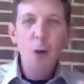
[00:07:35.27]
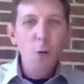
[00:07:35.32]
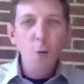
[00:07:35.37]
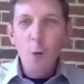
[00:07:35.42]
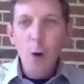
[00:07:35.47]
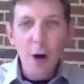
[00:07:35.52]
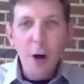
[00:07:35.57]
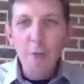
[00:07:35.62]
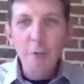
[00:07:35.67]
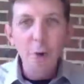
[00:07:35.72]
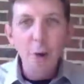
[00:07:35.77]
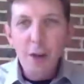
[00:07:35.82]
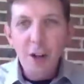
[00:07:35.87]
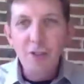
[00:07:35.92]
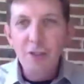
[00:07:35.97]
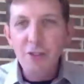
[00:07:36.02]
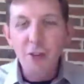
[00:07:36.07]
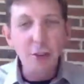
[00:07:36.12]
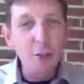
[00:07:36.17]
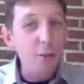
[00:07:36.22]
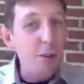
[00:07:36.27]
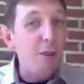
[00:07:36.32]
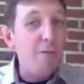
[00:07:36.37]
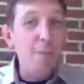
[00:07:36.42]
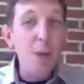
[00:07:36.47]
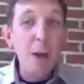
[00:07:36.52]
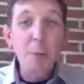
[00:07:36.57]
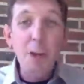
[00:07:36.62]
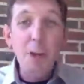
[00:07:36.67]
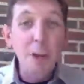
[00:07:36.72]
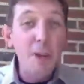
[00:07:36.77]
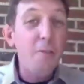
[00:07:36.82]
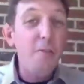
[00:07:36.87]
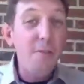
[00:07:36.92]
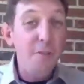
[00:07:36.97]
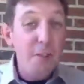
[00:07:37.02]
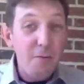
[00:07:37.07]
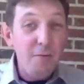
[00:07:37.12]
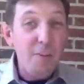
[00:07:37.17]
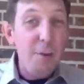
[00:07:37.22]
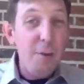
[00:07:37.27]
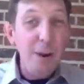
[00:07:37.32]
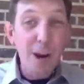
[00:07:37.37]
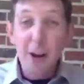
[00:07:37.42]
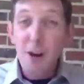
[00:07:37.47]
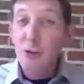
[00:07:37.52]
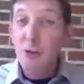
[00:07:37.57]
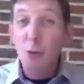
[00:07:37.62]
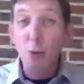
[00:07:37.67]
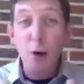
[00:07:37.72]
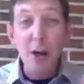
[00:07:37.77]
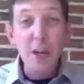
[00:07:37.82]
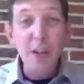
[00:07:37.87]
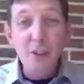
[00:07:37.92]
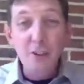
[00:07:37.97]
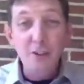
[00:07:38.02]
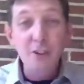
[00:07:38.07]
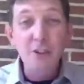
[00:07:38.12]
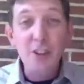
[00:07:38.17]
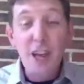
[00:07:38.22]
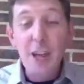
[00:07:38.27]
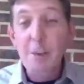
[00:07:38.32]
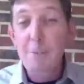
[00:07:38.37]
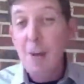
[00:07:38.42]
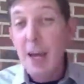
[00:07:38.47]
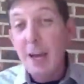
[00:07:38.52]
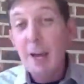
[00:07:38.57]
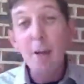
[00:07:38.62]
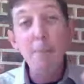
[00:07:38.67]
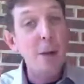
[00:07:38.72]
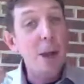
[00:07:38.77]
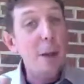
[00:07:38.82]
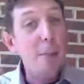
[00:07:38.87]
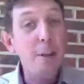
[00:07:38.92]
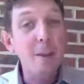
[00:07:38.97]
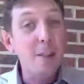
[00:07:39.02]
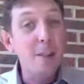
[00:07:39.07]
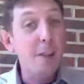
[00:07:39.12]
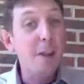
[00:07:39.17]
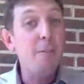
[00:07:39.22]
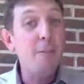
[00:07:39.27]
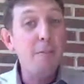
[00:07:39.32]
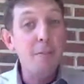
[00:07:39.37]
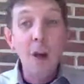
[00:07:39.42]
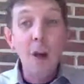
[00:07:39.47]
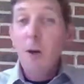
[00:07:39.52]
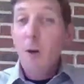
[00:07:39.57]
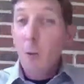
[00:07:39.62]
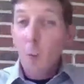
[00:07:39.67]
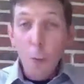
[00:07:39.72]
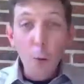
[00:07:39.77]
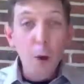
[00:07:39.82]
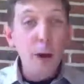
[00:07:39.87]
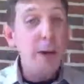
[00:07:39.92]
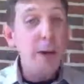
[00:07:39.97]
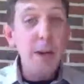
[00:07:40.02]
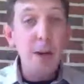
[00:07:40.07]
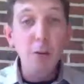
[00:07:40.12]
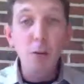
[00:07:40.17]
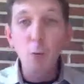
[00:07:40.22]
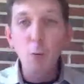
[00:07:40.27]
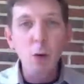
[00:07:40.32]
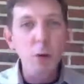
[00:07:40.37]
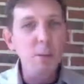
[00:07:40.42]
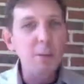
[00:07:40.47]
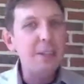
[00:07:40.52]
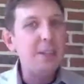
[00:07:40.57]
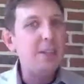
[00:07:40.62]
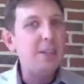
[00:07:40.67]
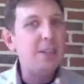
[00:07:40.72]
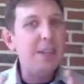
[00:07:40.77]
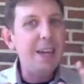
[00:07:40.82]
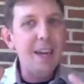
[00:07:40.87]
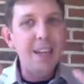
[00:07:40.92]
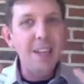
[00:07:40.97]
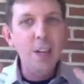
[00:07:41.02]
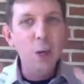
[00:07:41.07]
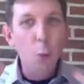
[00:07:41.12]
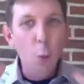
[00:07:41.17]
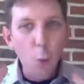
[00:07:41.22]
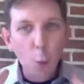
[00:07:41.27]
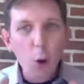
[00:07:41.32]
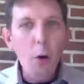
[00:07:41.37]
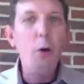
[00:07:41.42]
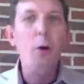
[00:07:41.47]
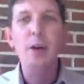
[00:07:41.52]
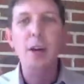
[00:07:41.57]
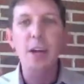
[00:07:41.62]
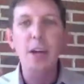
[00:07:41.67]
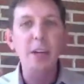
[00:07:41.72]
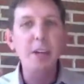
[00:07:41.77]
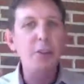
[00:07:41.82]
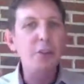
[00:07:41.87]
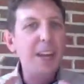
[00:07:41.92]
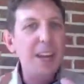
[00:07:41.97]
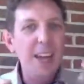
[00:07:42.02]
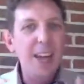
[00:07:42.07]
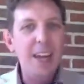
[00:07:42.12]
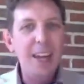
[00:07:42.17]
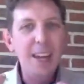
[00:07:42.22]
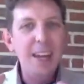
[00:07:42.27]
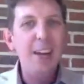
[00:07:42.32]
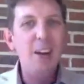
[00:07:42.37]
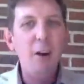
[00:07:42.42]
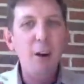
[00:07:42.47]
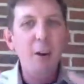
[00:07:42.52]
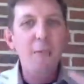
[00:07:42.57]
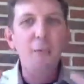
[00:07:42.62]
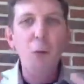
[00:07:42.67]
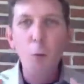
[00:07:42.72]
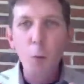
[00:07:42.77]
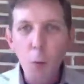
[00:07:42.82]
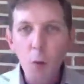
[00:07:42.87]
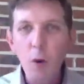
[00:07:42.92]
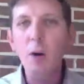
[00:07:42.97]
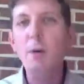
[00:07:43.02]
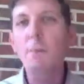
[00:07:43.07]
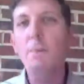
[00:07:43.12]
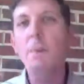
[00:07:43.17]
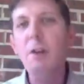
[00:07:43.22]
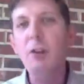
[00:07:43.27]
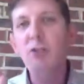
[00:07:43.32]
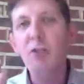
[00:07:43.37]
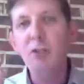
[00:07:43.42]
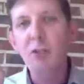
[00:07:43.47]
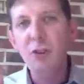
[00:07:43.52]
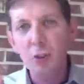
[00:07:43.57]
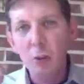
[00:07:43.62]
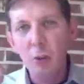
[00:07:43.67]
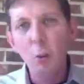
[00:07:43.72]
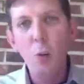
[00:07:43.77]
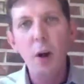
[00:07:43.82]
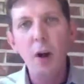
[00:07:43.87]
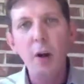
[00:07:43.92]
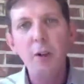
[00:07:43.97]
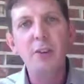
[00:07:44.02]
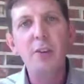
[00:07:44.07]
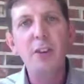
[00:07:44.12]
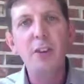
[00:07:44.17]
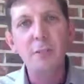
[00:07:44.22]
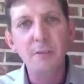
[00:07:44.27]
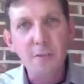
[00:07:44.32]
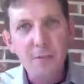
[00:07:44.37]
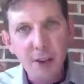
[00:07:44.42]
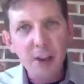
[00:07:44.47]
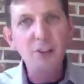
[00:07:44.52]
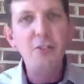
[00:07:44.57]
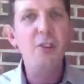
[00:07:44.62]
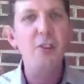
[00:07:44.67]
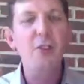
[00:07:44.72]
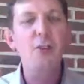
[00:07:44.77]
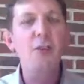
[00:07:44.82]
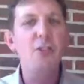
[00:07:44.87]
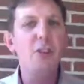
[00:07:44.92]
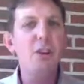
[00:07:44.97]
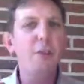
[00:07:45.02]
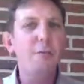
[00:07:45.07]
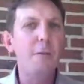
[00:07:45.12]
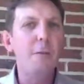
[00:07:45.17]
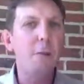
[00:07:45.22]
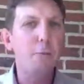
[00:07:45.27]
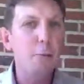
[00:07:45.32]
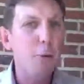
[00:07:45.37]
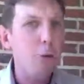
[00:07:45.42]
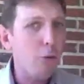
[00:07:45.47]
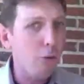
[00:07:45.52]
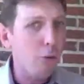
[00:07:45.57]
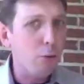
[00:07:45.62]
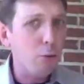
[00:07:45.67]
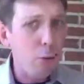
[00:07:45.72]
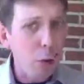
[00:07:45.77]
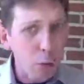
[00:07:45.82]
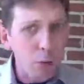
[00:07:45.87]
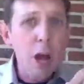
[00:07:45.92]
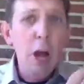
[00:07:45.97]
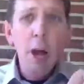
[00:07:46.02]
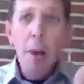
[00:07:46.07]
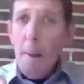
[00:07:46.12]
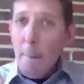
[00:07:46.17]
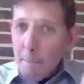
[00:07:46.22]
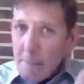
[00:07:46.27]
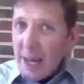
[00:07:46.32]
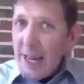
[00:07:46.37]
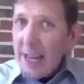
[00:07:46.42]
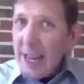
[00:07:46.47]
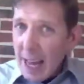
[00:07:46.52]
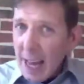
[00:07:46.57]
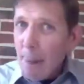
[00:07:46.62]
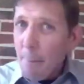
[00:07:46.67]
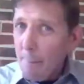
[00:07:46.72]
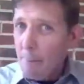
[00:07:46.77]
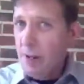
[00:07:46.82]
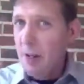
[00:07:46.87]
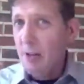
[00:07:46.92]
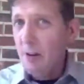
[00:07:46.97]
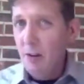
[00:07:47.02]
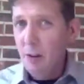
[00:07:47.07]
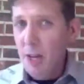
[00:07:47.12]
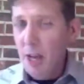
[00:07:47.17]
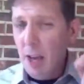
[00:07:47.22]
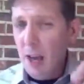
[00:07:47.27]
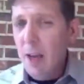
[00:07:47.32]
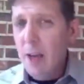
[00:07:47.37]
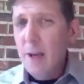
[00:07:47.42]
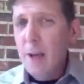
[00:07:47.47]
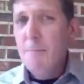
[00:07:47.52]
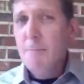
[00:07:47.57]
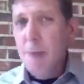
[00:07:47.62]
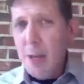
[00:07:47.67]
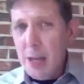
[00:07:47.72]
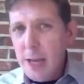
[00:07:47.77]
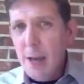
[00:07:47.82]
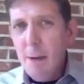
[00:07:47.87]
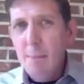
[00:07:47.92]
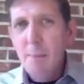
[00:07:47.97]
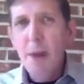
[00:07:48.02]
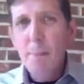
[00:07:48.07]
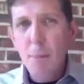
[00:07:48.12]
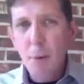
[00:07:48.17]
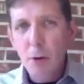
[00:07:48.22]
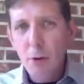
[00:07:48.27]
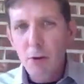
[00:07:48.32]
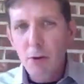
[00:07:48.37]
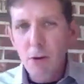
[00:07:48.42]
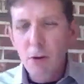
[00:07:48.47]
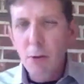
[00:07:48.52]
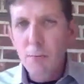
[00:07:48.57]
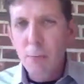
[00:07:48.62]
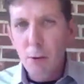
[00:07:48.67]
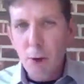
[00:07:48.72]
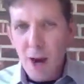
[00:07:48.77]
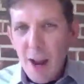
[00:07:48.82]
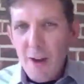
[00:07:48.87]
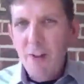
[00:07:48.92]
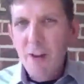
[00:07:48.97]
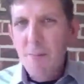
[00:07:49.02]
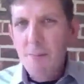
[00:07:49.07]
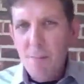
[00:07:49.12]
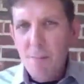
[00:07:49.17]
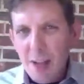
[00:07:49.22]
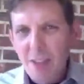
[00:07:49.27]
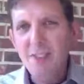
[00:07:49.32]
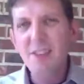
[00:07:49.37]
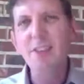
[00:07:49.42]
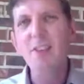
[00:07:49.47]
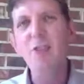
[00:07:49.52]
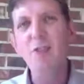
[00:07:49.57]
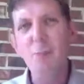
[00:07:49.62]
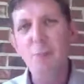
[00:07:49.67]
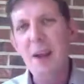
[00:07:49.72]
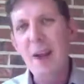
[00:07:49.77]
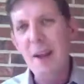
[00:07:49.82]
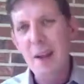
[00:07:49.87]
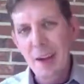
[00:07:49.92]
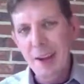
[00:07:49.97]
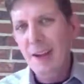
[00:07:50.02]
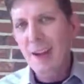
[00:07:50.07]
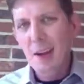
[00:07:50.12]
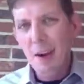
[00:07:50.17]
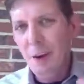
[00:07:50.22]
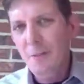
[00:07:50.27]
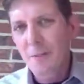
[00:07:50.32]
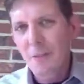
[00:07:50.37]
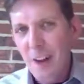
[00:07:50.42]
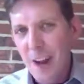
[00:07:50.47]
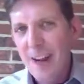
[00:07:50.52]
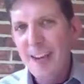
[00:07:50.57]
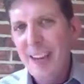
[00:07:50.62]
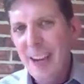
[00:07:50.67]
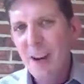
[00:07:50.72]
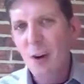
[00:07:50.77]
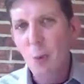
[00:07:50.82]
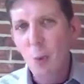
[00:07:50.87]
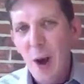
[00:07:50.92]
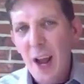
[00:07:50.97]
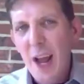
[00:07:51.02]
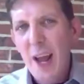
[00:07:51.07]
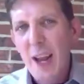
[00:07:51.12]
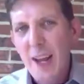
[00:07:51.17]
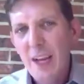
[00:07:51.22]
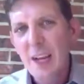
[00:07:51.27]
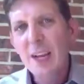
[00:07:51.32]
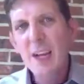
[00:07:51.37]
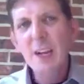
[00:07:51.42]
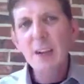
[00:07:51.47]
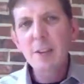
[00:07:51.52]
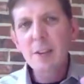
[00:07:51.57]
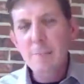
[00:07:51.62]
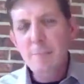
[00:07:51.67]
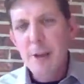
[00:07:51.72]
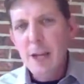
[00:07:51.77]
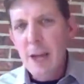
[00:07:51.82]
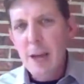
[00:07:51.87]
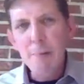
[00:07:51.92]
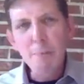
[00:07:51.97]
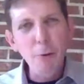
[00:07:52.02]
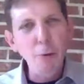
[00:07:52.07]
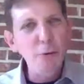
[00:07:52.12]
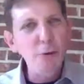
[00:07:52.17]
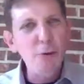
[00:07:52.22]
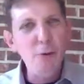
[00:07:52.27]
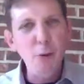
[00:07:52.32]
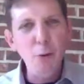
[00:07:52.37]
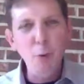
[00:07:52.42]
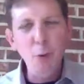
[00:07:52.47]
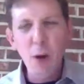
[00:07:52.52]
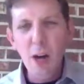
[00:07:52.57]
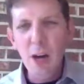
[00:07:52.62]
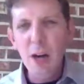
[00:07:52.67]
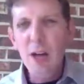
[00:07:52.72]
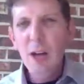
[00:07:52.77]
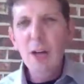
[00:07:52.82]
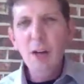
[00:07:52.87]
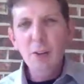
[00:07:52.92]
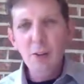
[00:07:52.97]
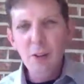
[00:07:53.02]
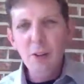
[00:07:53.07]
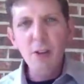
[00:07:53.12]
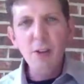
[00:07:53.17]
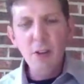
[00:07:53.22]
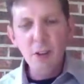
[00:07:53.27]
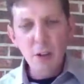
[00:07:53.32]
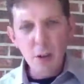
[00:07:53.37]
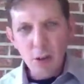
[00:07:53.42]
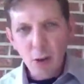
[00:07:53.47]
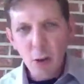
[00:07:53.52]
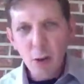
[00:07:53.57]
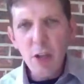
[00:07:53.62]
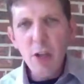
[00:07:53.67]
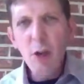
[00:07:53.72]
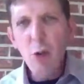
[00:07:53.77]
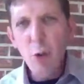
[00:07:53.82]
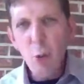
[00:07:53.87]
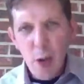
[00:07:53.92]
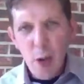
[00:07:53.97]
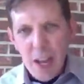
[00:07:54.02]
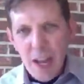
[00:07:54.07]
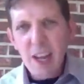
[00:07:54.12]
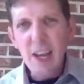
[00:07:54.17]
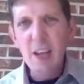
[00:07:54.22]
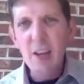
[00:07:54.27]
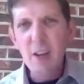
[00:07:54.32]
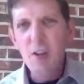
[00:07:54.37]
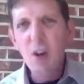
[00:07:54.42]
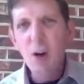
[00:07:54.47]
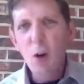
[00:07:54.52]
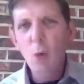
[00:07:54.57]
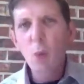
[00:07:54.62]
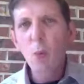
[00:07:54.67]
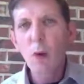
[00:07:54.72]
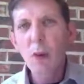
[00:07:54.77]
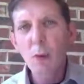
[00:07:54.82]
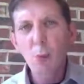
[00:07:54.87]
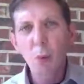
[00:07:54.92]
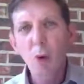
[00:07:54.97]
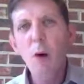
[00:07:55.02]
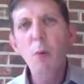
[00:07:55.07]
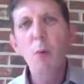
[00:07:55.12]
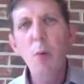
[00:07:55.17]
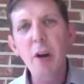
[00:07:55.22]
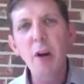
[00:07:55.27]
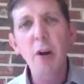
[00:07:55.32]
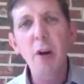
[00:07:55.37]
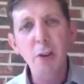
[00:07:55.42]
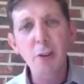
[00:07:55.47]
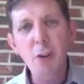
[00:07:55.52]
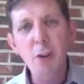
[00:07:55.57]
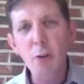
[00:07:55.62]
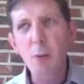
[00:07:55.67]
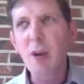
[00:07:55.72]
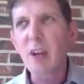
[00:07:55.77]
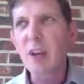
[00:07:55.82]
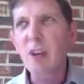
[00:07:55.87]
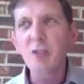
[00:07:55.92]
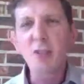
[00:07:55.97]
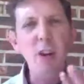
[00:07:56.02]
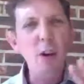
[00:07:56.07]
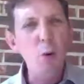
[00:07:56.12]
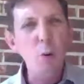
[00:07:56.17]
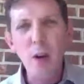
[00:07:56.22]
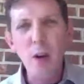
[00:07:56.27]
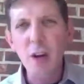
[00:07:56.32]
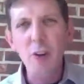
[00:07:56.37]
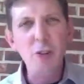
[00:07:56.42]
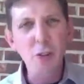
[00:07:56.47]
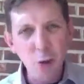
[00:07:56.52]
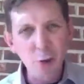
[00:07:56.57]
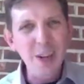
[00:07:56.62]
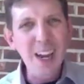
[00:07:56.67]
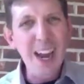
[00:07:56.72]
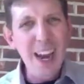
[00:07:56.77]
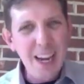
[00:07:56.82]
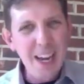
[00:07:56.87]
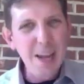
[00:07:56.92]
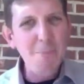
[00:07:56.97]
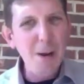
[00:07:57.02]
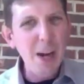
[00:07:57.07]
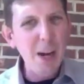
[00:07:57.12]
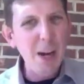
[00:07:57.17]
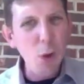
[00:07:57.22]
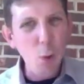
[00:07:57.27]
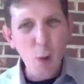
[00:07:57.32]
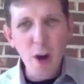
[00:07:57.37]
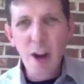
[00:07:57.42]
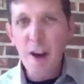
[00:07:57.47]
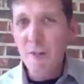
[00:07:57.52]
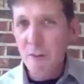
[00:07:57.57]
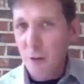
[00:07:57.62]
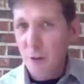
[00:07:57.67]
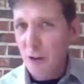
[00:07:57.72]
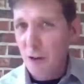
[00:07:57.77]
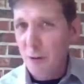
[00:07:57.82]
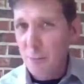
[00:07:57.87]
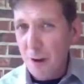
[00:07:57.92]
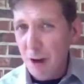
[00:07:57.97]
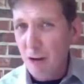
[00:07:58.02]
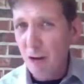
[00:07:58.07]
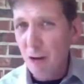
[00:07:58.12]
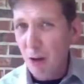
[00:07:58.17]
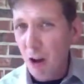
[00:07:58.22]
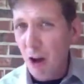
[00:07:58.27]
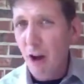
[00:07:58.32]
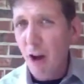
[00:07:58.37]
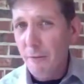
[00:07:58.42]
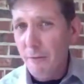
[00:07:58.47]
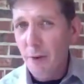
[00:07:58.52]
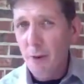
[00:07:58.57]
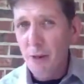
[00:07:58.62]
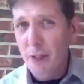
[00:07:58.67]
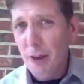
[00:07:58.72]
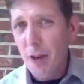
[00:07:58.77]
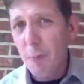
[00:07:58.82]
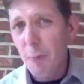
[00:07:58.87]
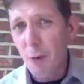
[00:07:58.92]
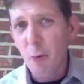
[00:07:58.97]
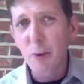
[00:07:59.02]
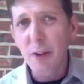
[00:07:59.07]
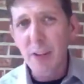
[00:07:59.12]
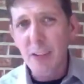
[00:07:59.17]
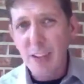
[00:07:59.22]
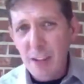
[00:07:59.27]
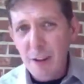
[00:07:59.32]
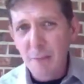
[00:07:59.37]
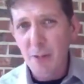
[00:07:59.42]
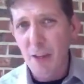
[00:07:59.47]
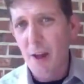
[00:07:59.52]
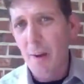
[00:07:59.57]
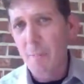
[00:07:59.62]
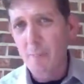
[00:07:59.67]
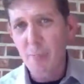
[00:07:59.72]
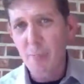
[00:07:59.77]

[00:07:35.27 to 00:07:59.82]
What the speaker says: wherever it is that you live. Maybe you live 50 miles away, you just can't make it. Maybe you live right here in Wilmington and you work and you can't get off of work, but you still want to invest in yourself and your personal growth. PM me, okay? PM me, personal, private message me, and I'll find out a way to be able to hook you in with what we are doing, because I don't want to turn anybody away from the special offer that I'm going to give them,